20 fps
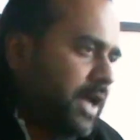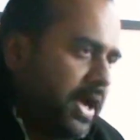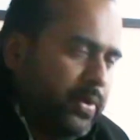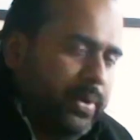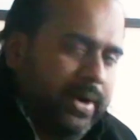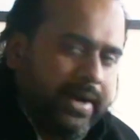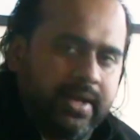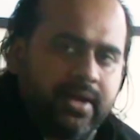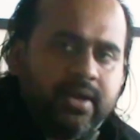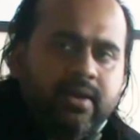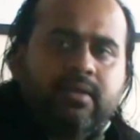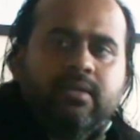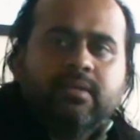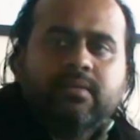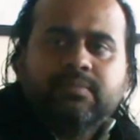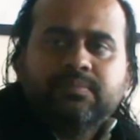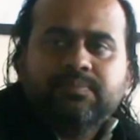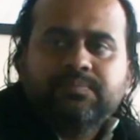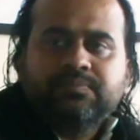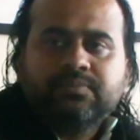Are you getting
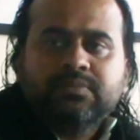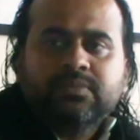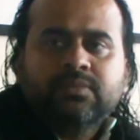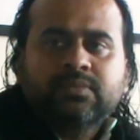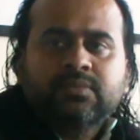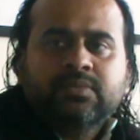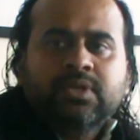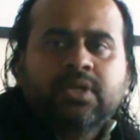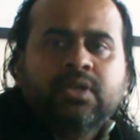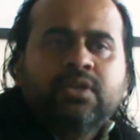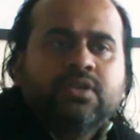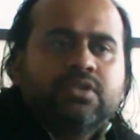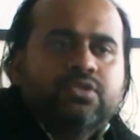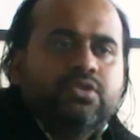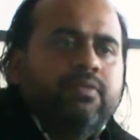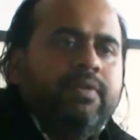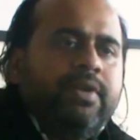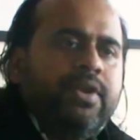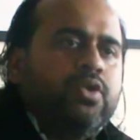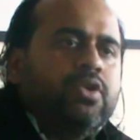it?
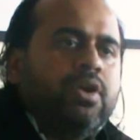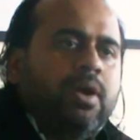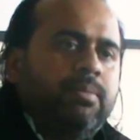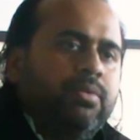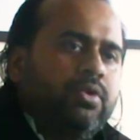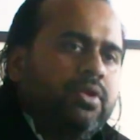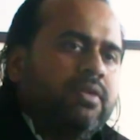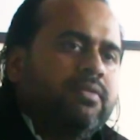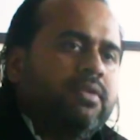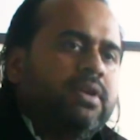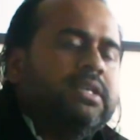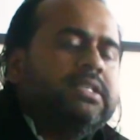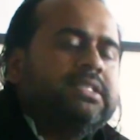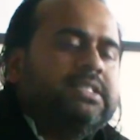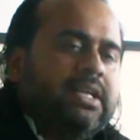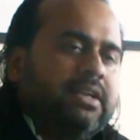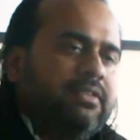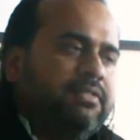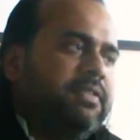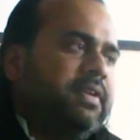So when you come to the word
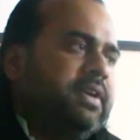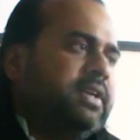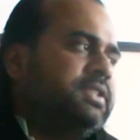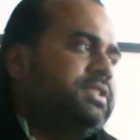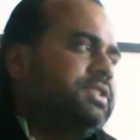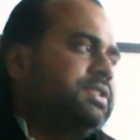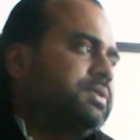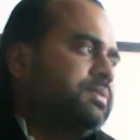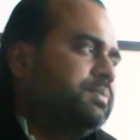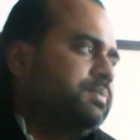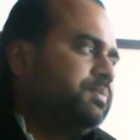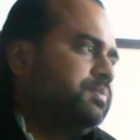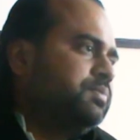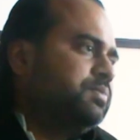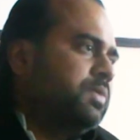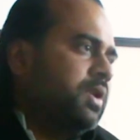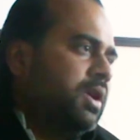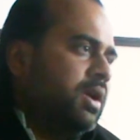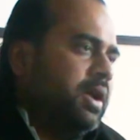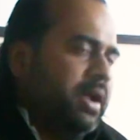selfish,
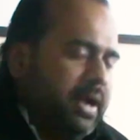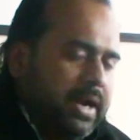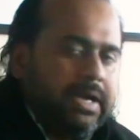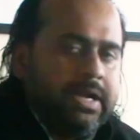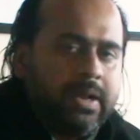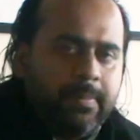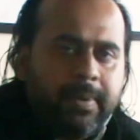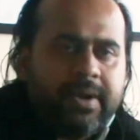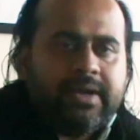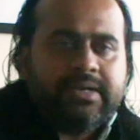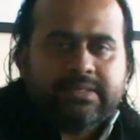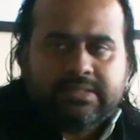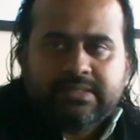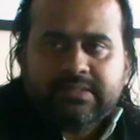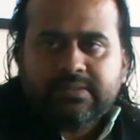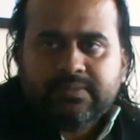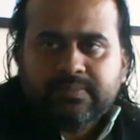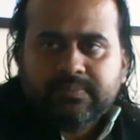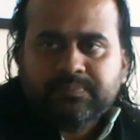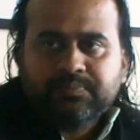it
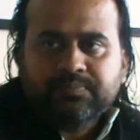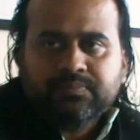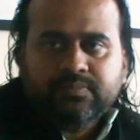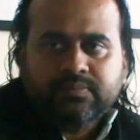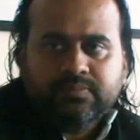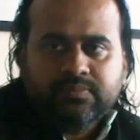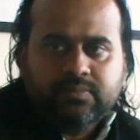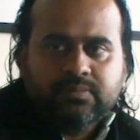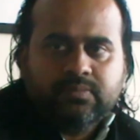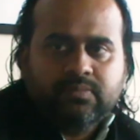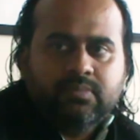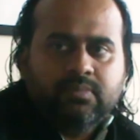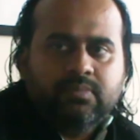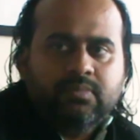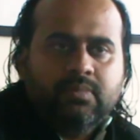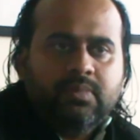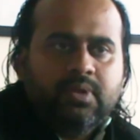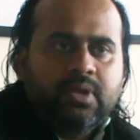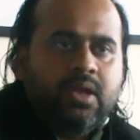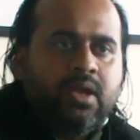depends.
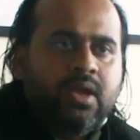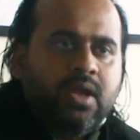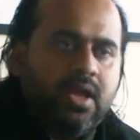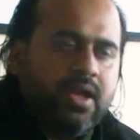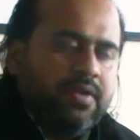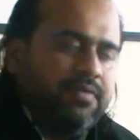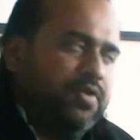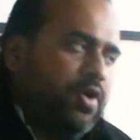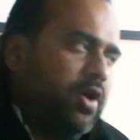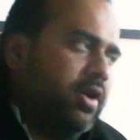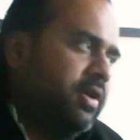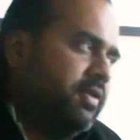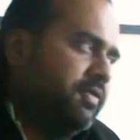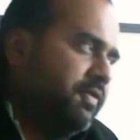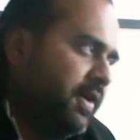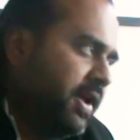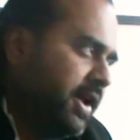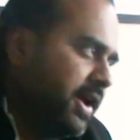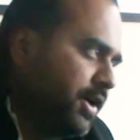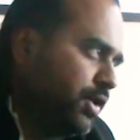If you are
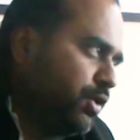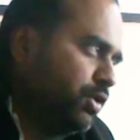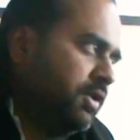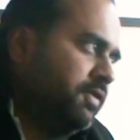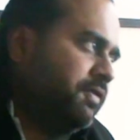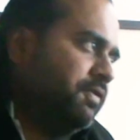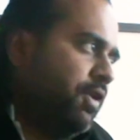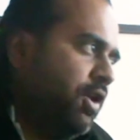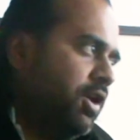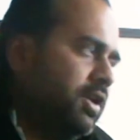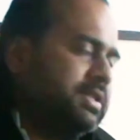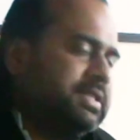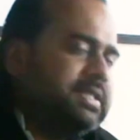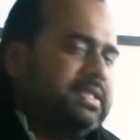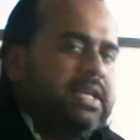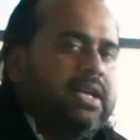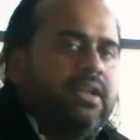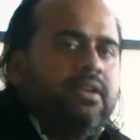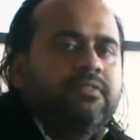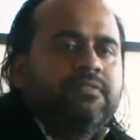referring to the
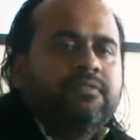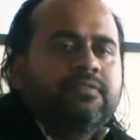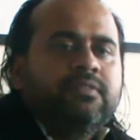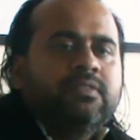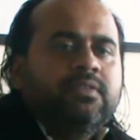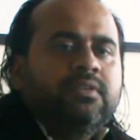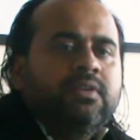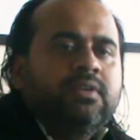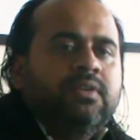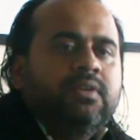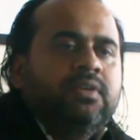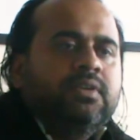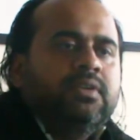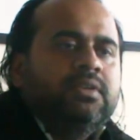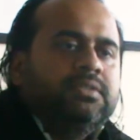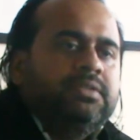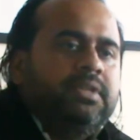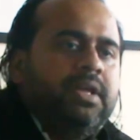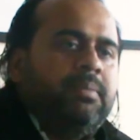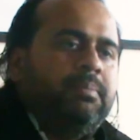false self,
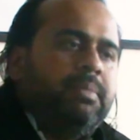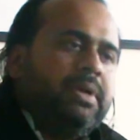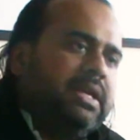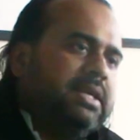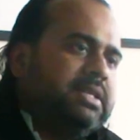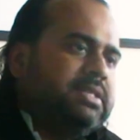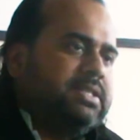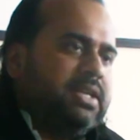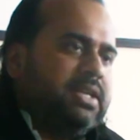then being